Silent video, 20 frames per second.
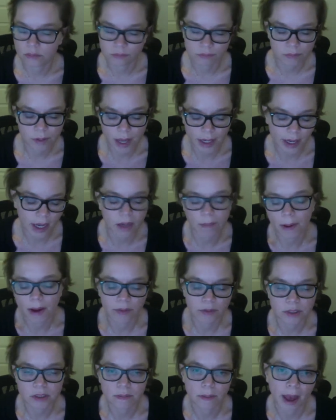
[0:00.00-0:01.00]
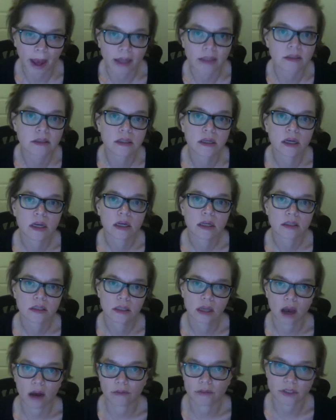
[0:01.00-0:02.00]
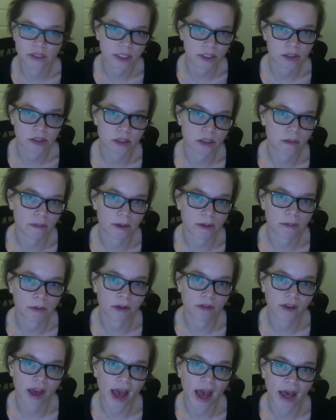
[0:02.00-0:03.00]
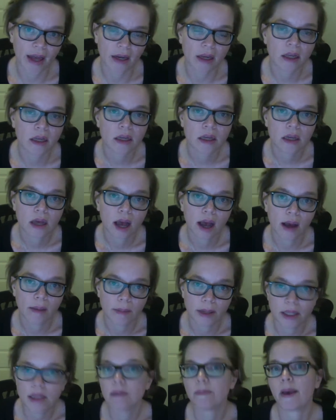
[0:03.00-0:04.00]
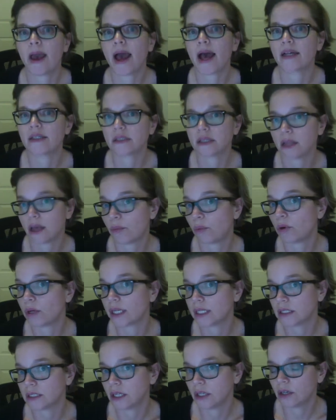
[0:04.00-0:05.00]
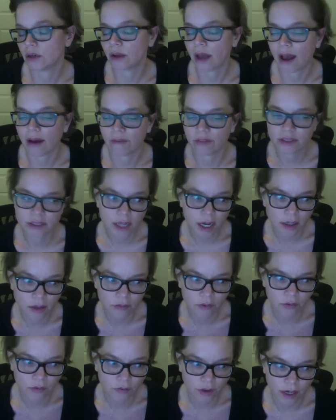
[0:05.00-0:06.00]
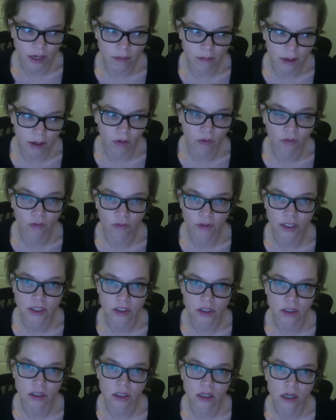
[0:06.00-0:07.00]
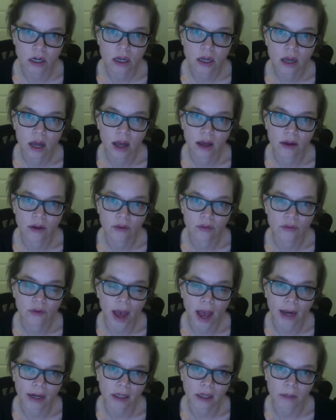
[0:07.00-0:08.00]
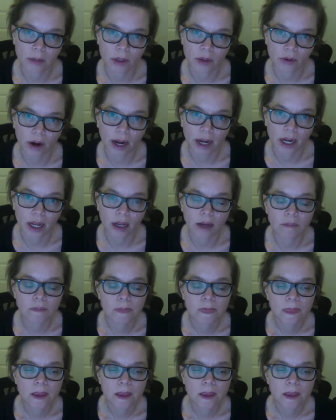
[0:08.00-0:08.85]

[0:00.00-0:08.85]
pay respects to the conversations that people have had in the past and that will continue to have. That's kind of a fundamental feature of academic writing.